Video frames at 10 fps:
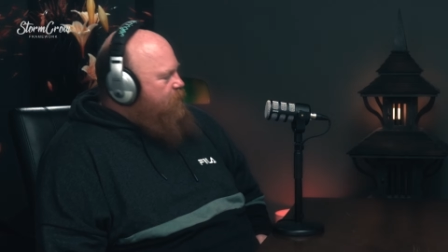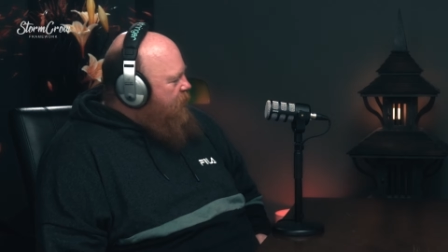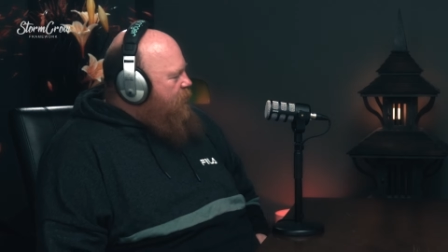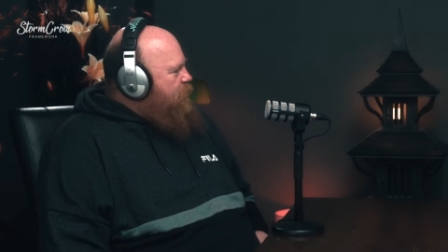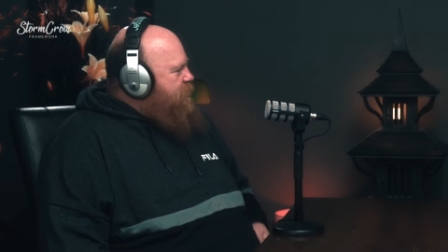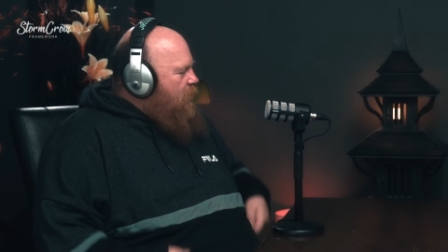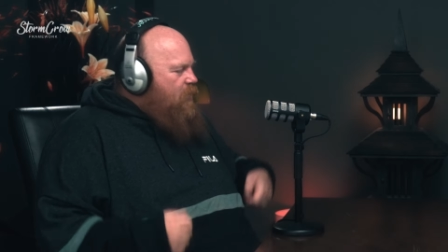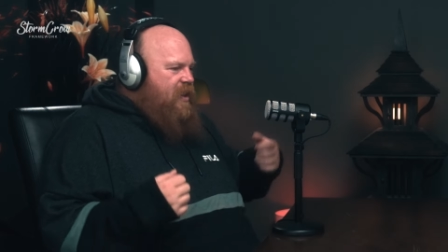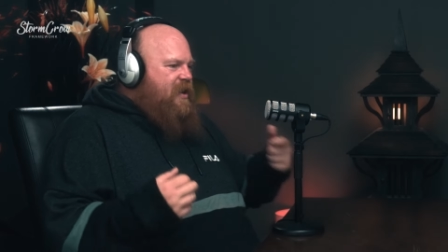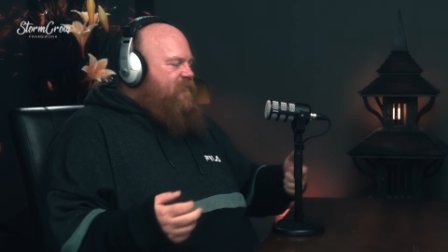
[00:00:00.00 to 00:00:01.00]
but I was so
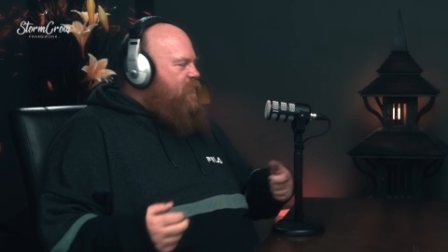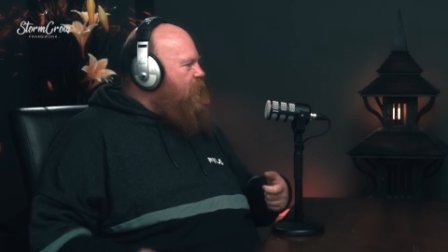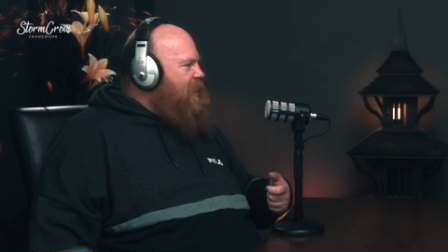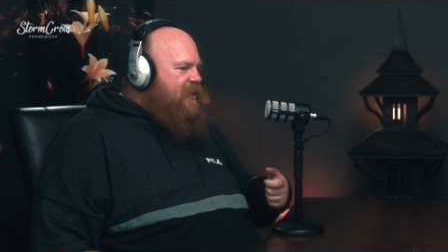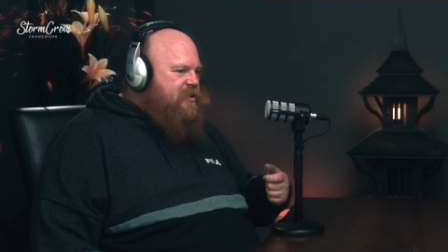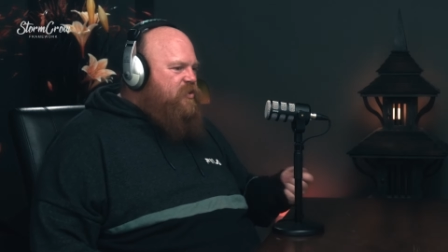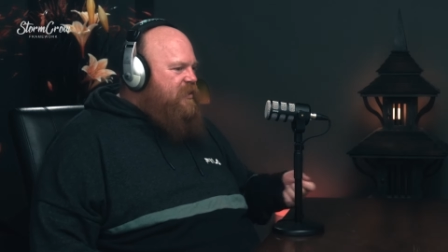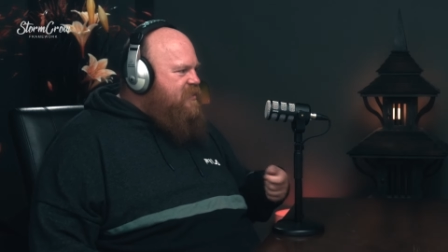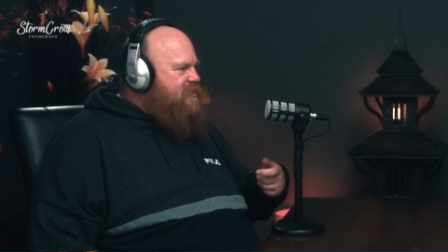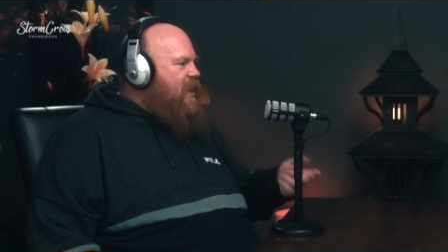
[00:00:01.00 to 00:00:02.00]
uncomfortable. I
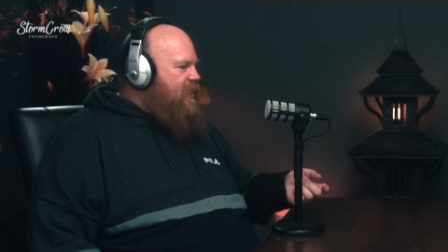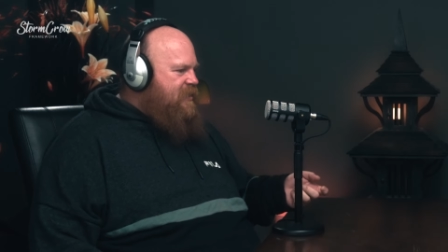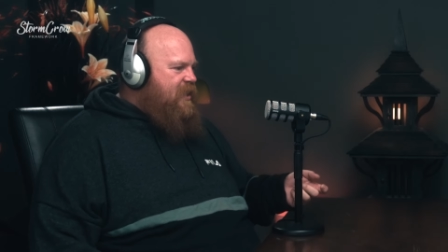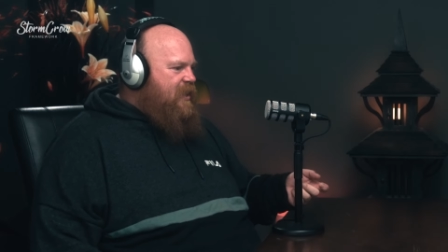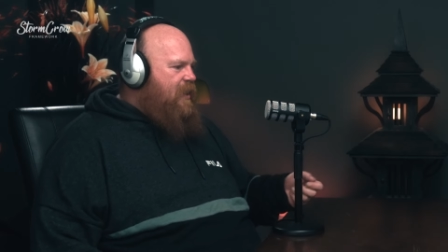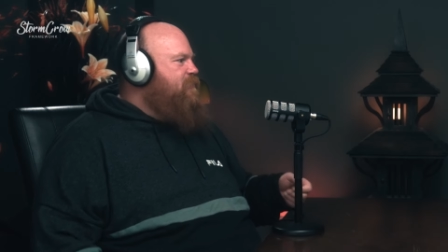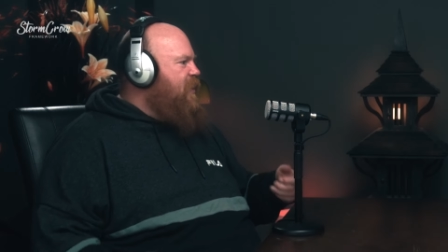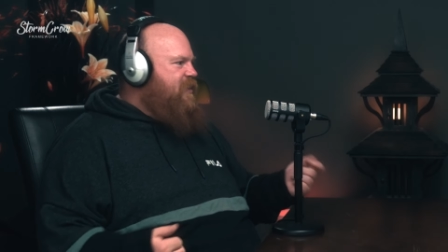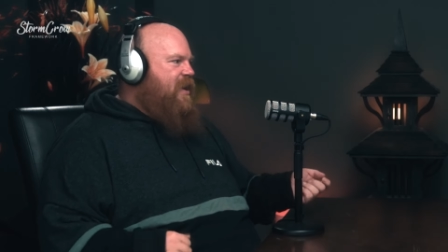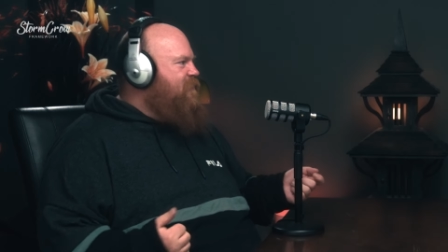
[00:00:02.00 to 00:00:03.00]
literally sat there and
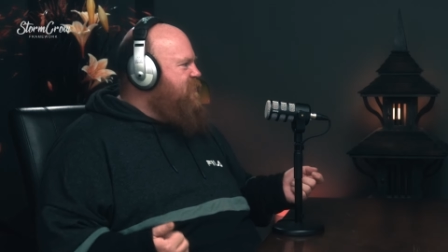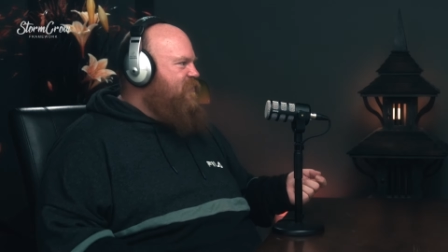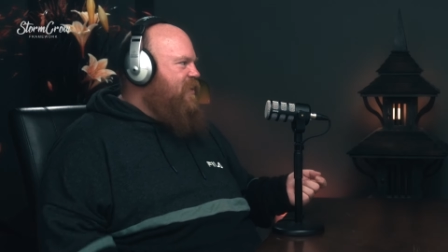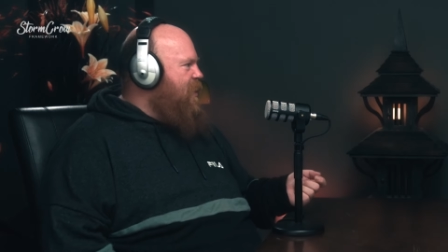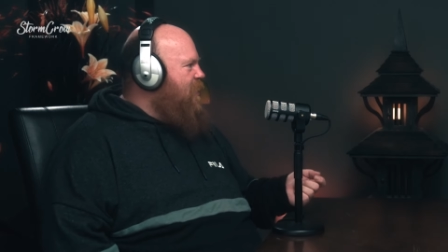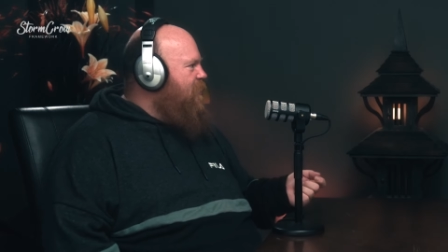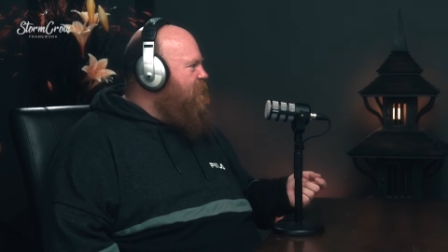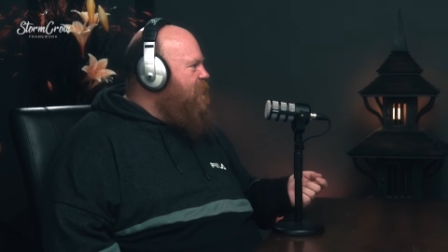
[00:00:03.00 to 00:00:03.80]
played covers for an hour,